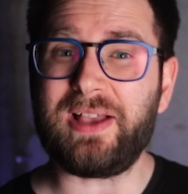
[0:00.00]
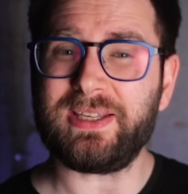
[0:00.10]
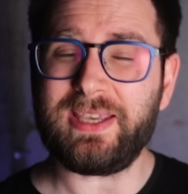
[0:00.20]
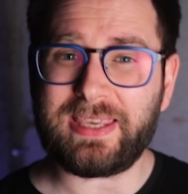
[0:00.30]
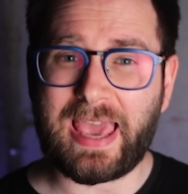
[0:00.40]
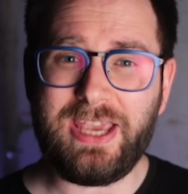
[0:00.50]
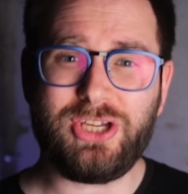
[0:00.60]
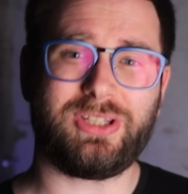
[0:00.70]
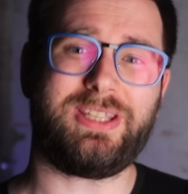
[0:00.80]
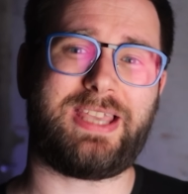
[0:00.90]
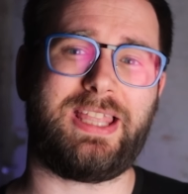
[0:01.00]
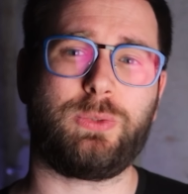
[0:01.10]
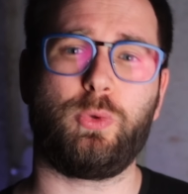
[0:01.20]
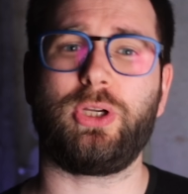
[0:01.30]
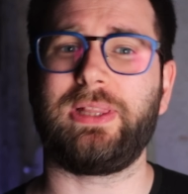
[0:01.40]
as I occasionally tend
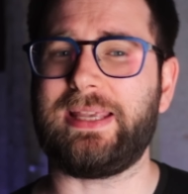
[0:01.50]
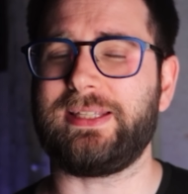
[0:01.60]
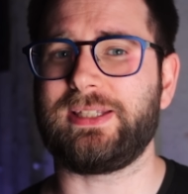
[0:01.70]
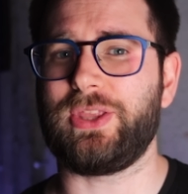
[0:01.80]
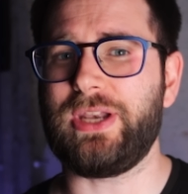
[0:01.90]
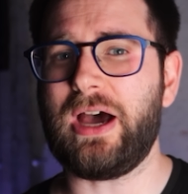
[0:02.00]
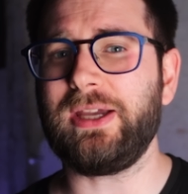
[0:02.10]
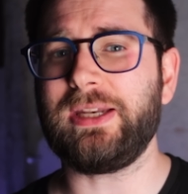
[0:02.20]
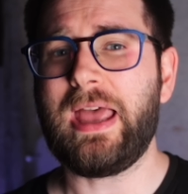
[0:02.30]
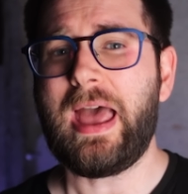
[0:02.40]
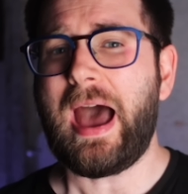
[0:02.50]
to work late into the night,